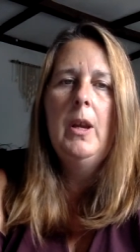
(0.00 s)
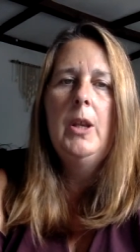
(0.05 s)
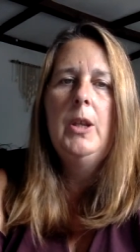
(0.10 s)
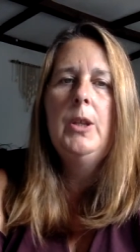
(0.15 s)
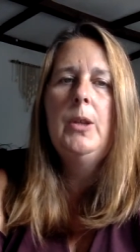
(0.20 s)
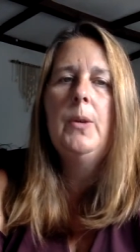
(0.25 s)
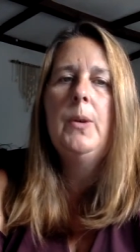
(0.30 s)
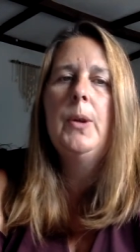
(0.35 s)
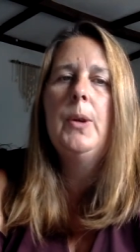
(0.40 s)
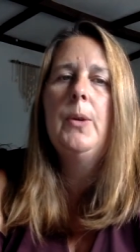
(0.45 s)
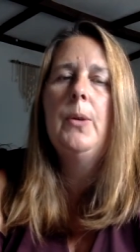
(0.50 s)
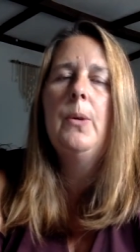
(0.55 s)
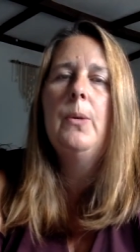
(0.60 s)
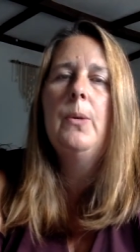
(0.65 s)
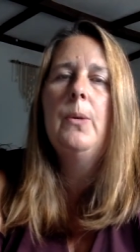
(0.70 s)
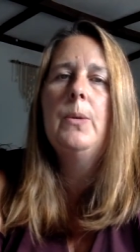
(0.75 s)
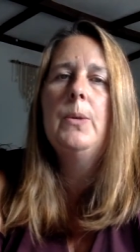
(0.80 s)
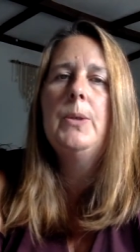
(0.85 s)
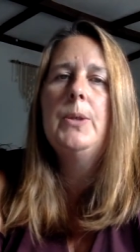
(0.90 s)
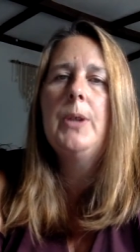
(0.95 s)
You can
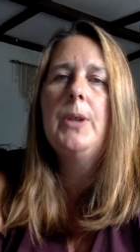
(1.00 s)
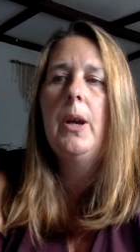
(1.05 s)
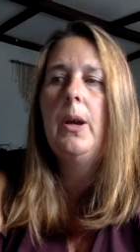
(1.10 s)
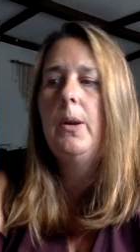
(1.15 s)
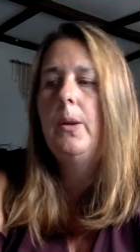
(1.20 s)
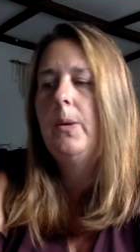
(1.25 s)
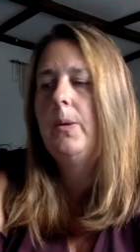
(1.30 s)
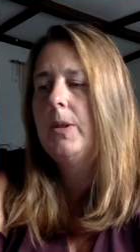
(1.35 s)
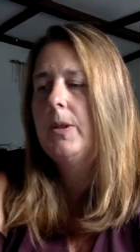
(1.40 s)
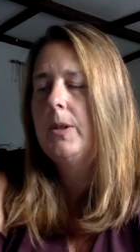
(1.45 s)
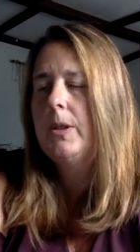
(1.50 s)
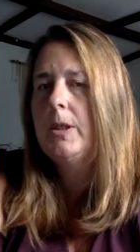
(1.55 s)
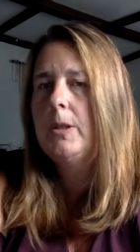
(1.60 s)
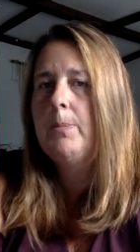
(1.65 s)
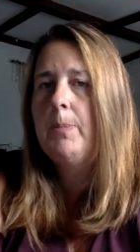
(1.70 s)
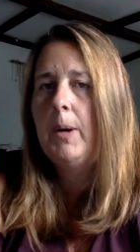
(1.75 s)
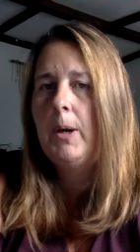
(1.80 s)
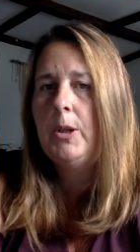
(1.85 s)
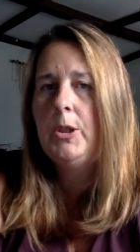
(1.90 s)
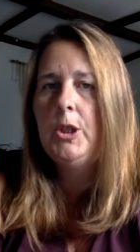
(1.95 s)
also
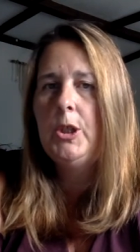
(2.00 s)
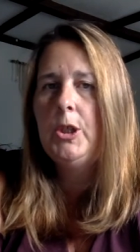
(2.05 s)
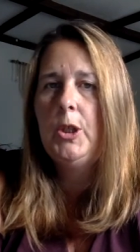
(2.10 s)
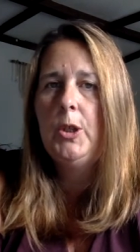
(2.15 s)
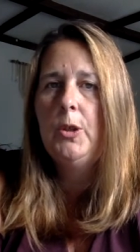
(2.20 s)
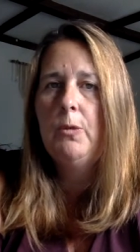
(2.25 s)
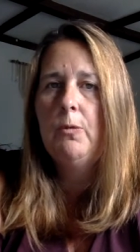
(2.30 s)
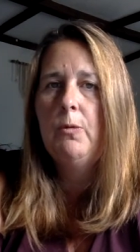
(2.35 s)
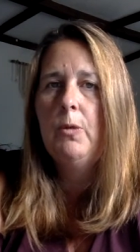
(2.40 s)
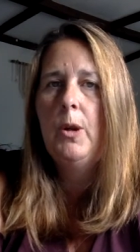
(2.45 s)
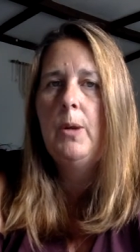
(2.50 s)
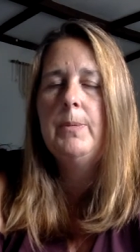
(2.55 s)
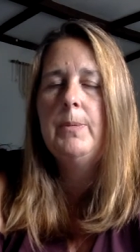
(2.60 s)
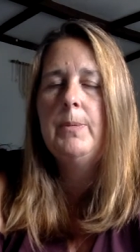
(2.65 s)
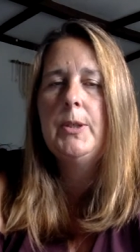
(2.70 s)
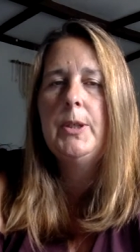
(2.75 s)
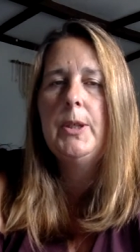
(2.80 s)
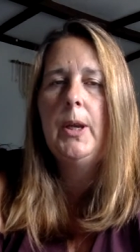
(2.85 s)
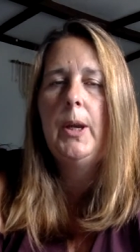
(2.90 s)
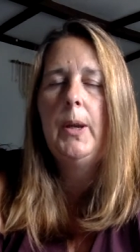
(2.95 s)
smudge your room.
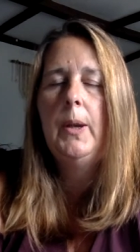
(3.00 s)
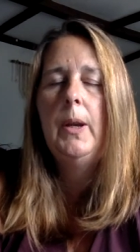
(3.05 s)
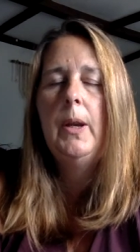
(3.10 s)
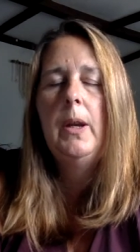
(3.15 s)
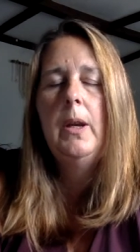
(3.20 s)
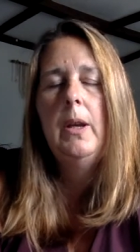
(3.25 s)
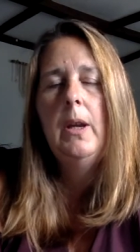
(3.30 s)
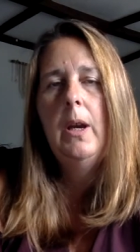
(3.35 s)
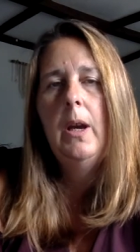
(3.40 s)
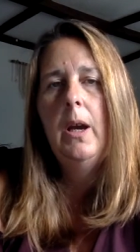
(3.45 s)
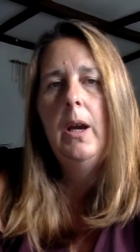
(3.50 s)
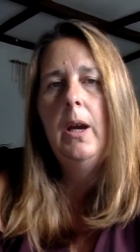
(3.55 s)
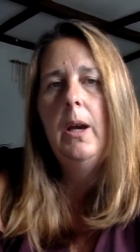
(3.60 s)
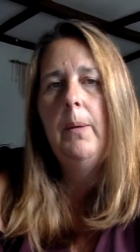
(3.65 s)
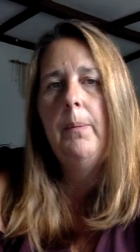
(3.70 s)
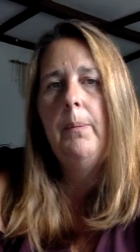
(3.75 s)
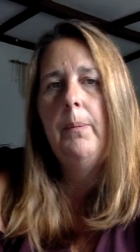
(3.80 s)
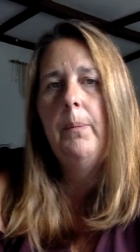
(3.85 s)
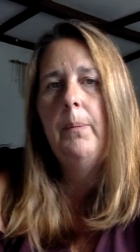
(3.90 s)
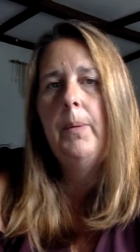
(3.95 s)
So,
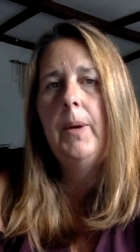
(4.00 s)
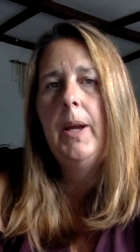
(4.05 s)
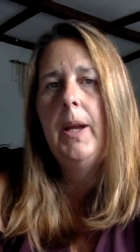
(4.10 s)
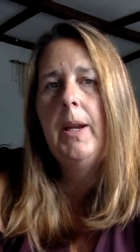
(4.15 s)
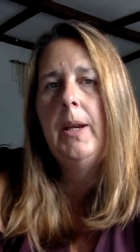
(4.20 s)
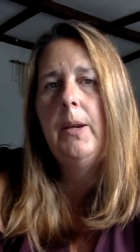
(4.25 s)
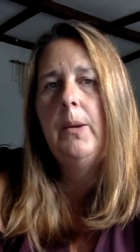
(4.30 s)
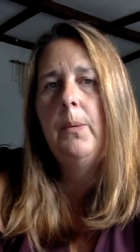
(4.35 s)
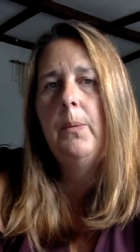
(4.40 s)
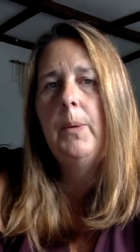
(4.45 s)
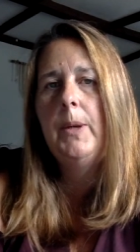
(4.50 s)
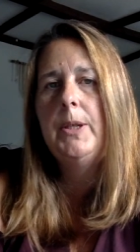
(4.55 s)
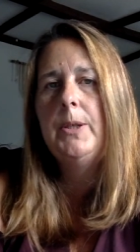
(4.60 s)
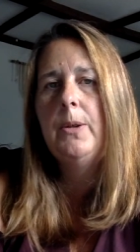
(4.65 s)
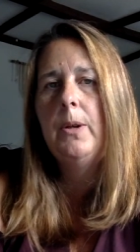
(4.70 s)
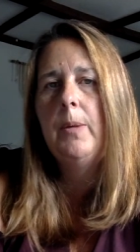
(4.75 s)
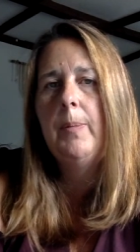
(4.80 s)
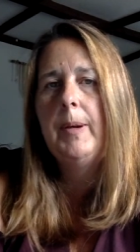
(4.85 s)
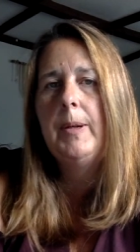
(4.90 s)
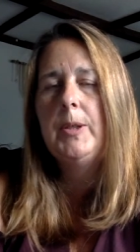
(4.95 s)
um, when we
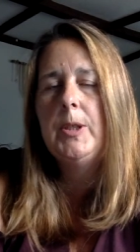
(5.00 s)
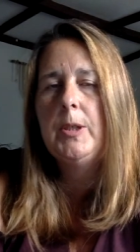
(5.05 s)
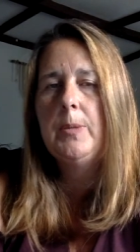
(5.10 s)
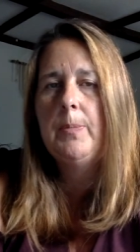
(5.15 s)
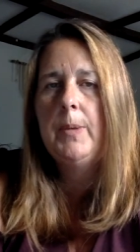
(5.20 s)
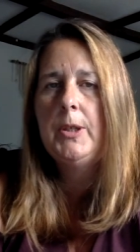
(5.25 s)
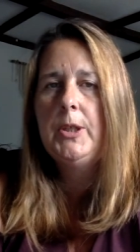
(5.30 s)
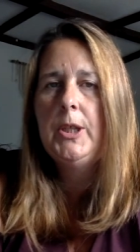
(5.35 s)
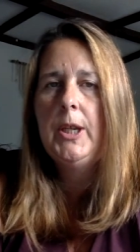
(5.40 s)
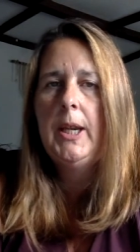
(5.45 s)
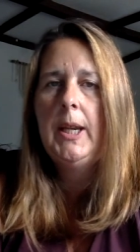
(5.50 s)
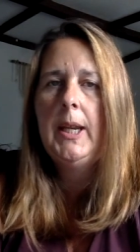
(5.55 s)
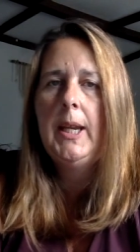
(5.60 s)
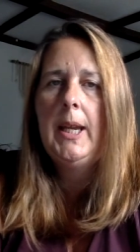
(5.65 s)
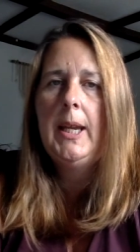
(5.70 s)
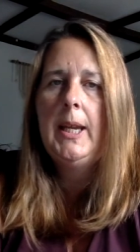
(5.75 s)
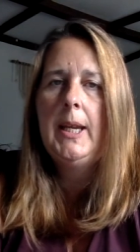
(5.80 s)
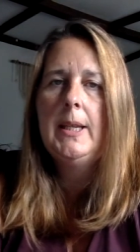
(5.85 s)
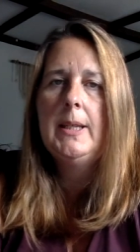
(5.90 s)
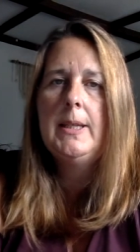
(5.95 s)
talk about smudging,
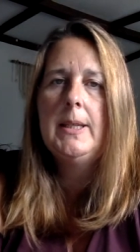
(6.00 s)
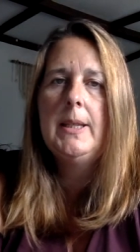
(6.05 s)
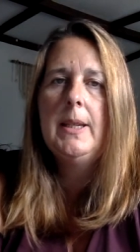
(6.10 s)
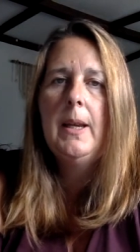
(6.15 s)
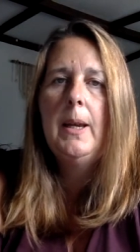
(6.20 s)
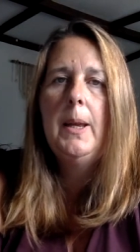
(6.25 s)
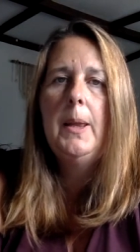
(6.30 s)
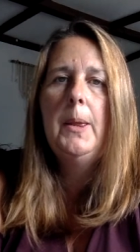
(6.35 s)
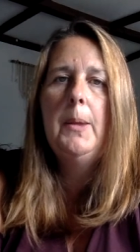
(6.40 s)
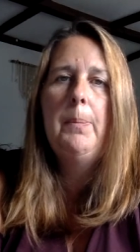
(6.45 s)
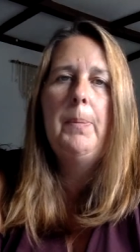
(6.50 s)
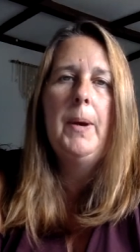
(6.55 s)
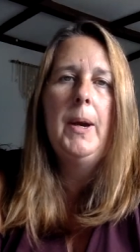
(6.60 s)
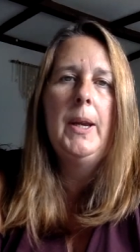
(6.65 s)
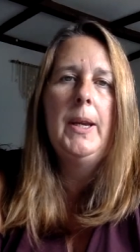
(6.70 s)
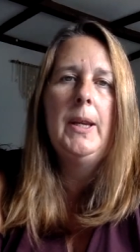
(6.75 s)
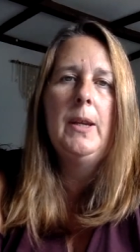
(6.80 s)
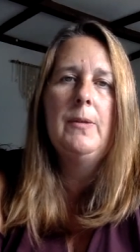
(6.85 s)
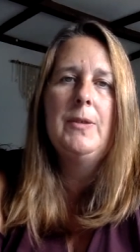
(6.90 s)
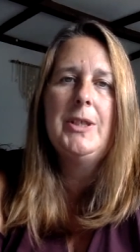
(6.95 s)
it's the
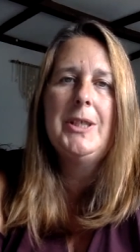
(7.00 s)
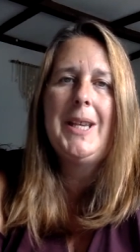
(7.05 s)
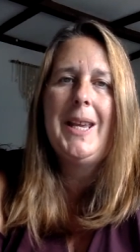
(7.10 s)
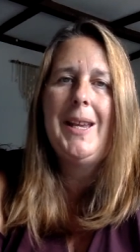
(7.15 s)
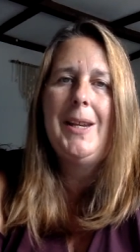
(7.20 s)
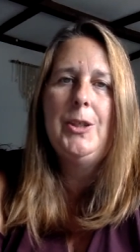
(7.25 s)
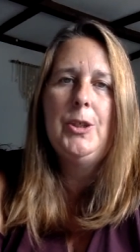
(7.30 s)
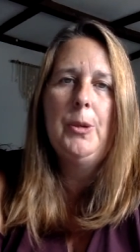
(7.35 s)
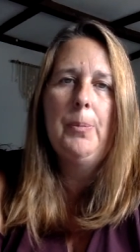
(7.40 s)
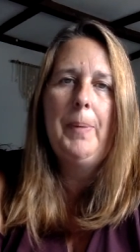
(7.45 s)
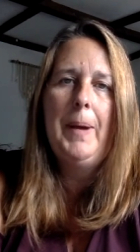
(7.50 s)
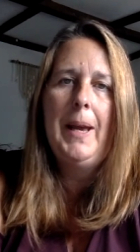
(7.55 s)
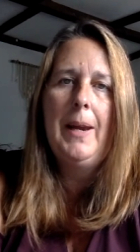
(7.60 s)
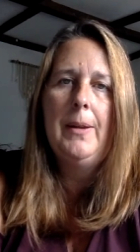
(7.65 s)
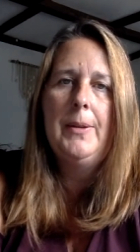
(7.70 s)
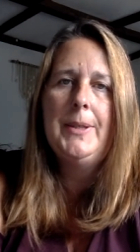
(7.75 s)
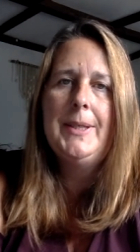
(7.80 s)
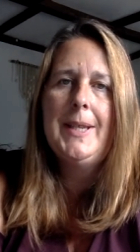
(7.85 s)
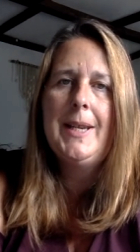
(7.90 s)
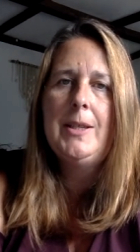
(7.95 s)
burning of sage or
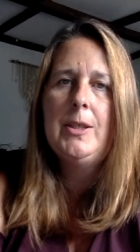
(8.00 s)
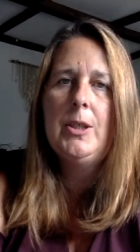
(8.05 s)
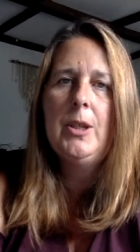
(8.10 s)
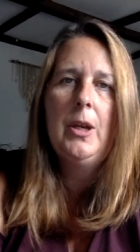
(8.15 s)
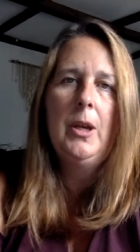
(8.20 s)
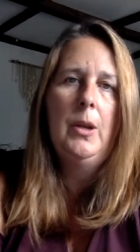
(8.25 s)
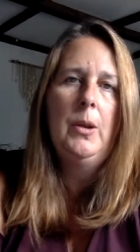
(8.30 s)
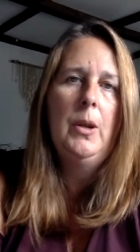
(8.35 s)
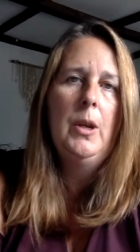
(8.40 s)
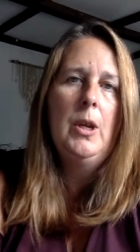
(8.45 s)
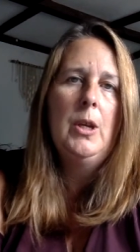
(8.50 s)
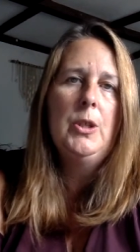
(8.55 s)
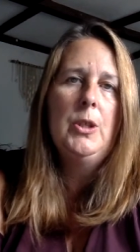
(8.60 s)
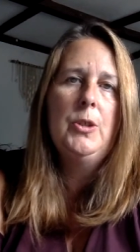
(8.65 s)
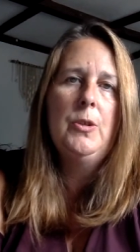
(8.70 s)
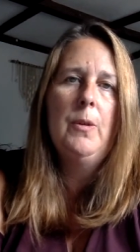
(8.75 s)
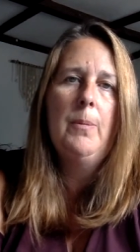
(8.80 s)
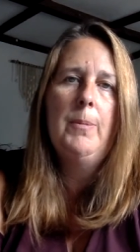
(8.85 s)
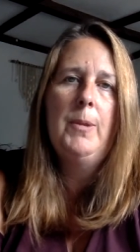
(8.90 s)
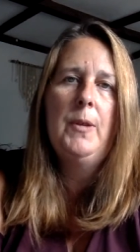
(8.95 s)
Palo Santo
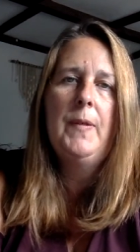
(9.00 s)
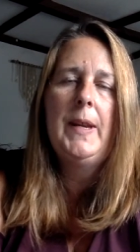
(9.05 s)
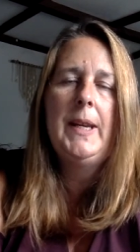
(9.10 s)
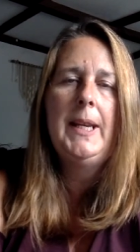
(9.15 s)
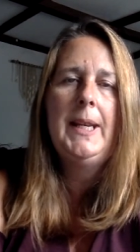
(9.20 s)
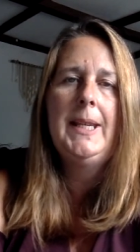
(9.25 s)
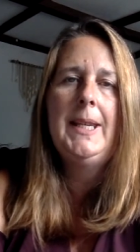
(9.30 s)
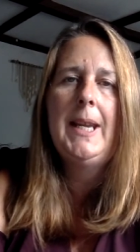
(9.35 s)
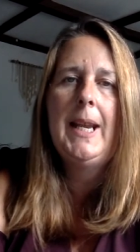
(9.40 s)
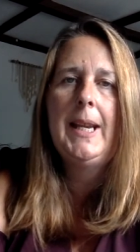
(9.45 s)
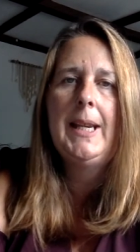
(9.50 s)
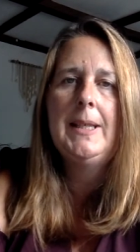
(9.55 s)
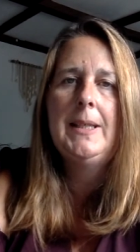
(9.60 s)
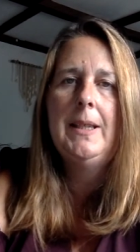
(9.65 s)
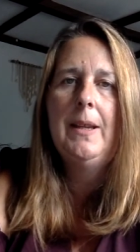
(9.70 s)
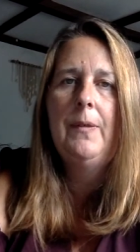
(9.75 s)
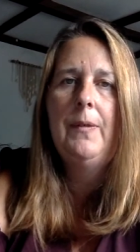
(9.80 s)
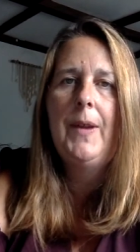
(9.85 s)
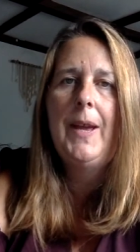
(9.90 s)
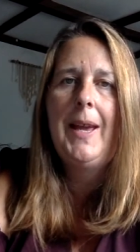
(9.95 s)
to remove any
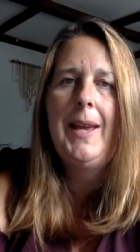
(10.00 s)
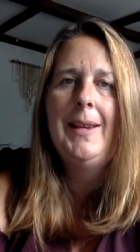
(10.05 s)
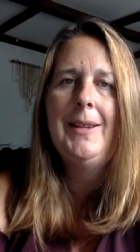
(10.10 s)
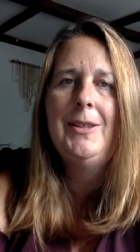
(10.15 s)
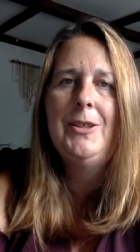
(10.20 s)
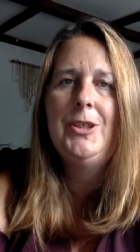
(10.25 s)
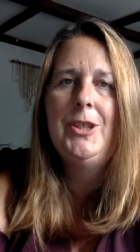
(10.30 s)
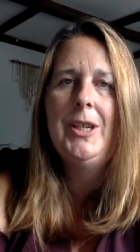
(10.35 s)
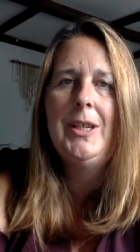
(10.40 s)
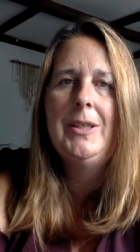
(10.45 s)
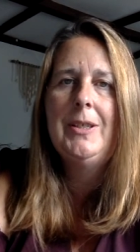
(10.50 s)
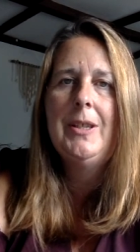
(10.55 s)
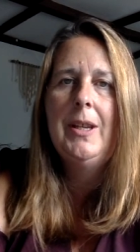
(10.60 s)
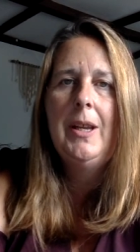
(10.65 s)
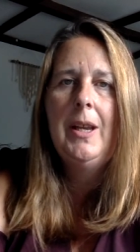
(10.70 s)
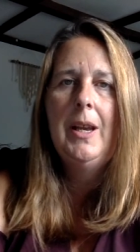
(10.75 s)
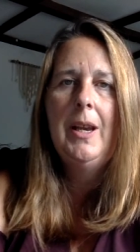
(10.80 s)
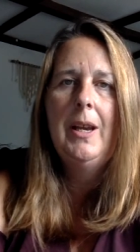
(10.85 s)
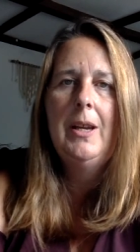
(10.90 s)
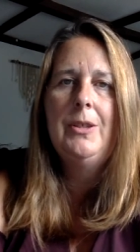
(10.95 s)
negative energies
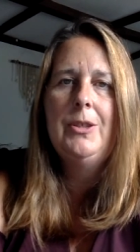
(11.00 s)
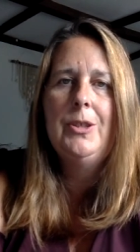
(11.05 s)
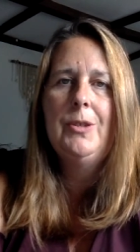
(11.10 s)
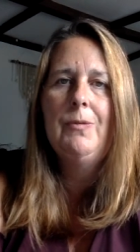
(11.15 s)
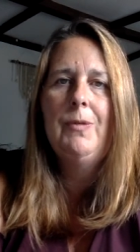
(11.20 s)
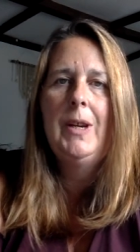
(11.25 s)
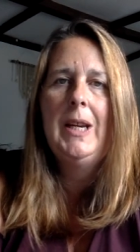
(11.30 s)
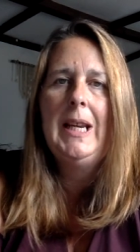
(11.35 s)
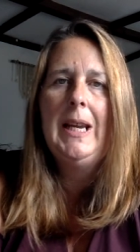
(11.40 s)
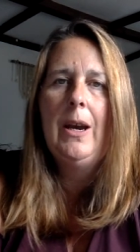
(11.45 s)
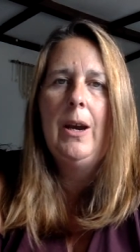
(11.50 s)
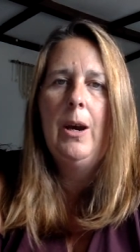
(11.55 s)
and to really